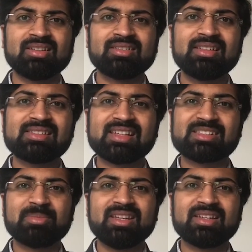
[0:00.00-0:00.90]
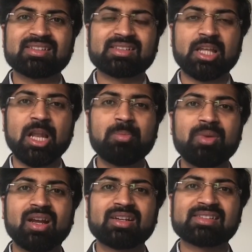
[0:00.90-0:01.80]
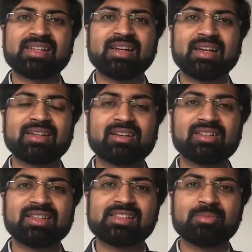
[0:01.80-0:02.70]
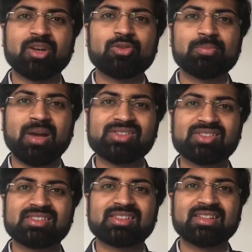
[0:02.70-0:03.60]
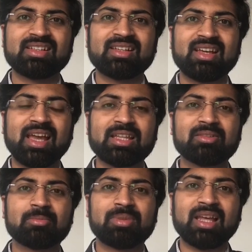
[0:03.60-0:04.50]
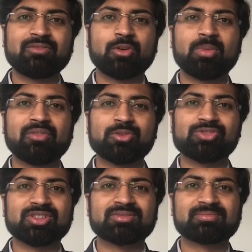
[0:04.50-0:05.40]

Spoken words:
This experience helped me understand and recognize my own passions and plan for my future.